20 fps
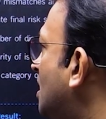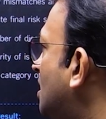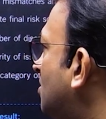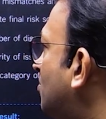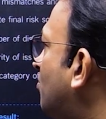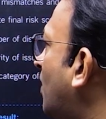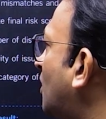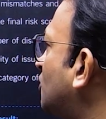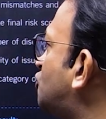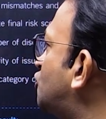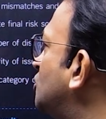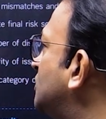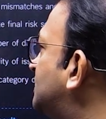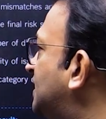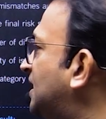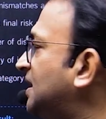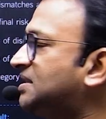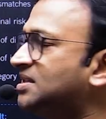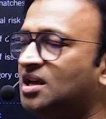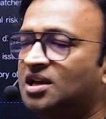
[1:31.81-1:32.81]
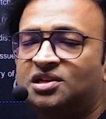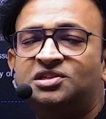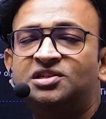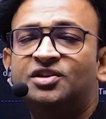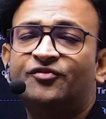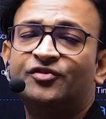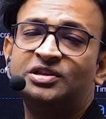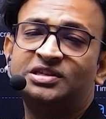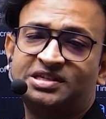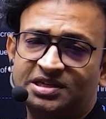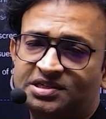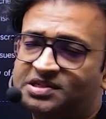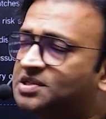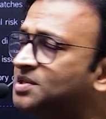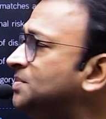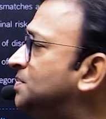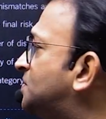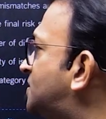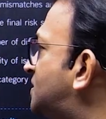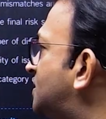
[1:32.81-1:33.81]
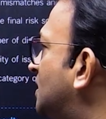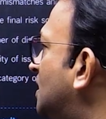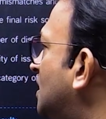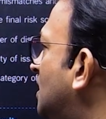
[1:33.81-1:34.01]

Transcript: matching data in different systems,